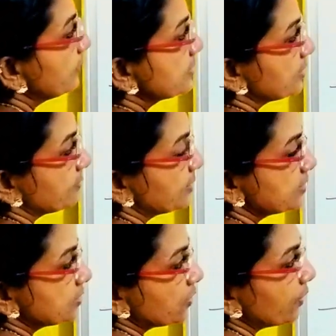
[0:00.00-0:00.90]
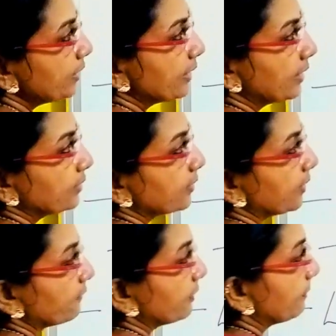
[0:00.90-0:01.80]
some destroyed, eaten
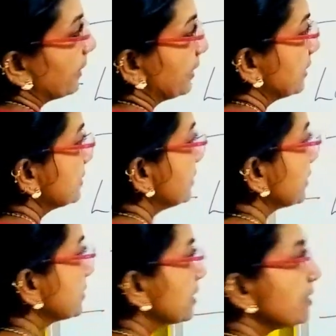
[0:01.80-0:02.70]
away by insects,